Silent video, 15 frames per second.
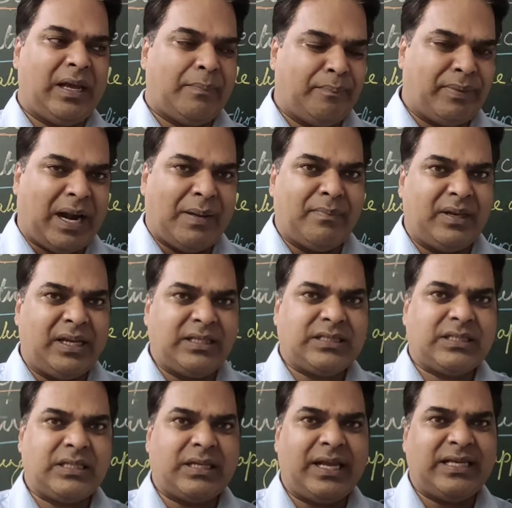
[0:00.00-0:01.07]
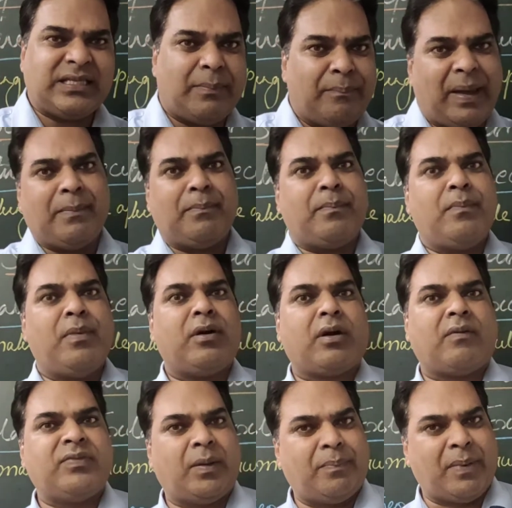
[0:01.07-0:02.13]
Prime Minister is a member
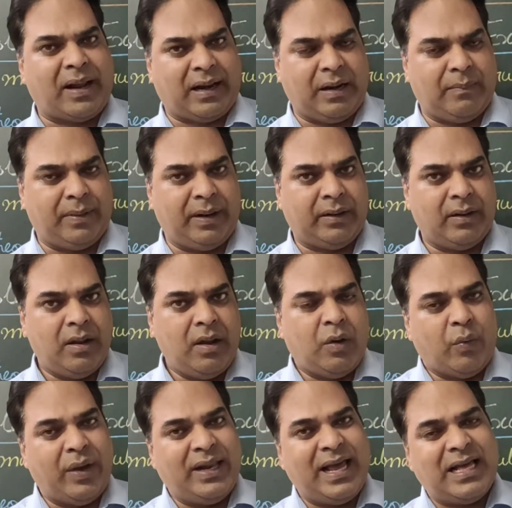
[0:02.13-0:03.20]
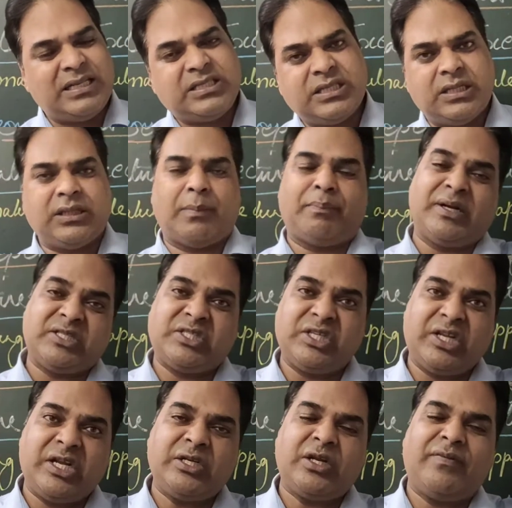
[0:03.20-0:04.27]
of the parliament, whereas the
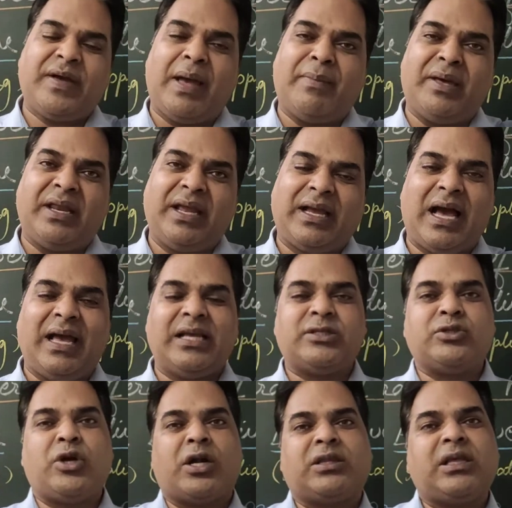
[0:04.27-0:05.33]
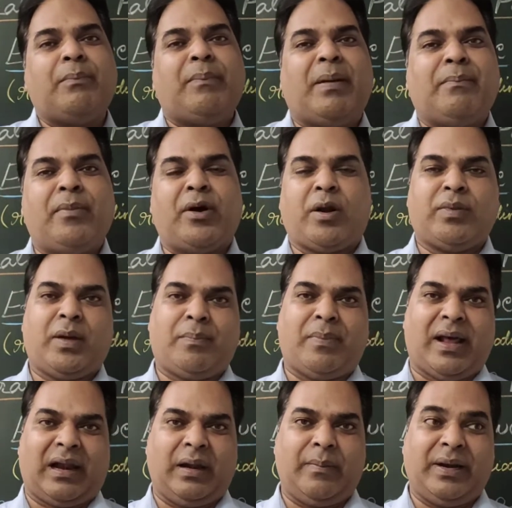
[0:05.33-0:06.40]
President of America is not the member of the
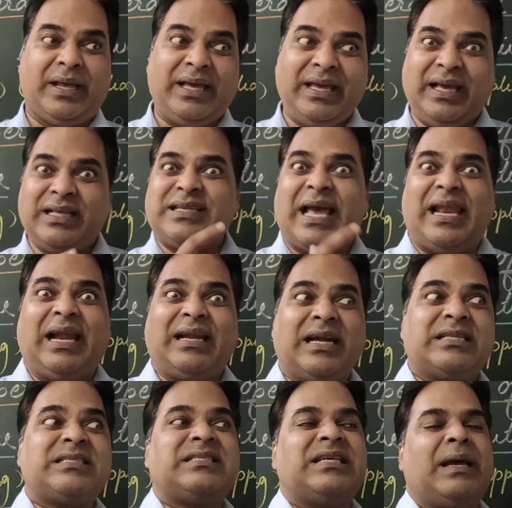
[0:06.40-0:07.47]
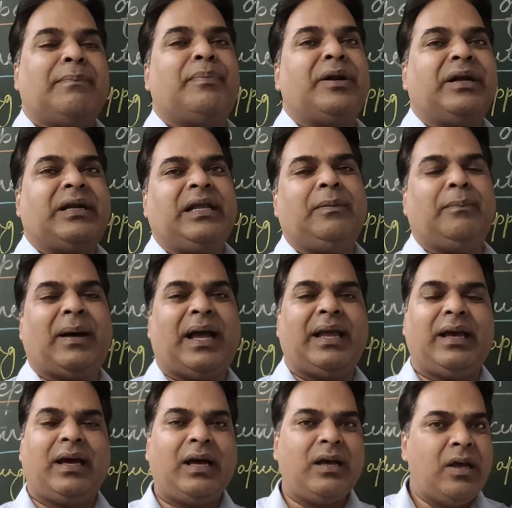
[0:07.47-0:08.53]
parliament. He is elected separately by
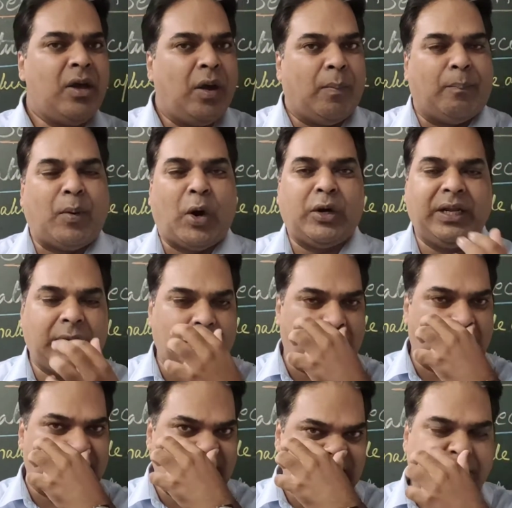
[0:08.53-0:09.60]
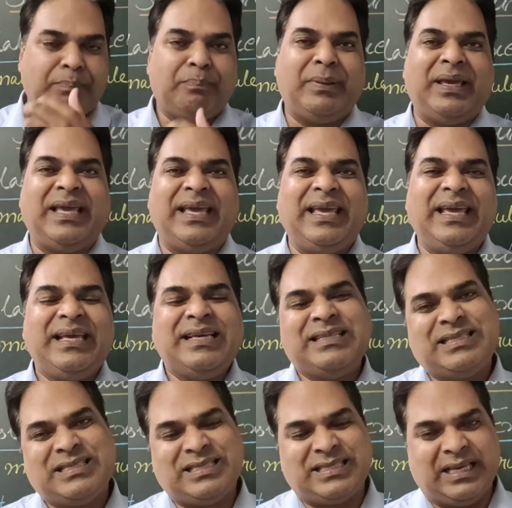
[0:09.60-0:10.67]
a body known as
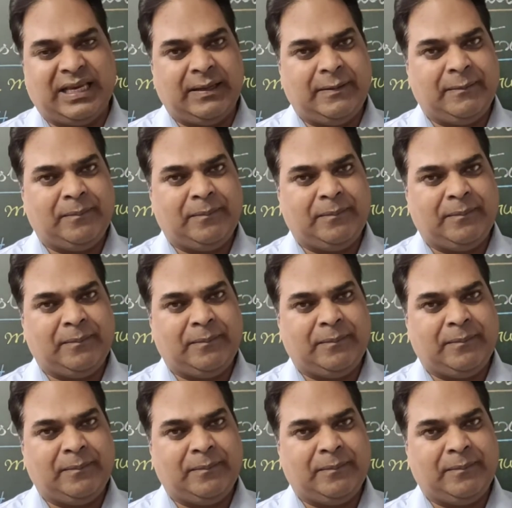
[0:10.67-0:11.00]
PEC.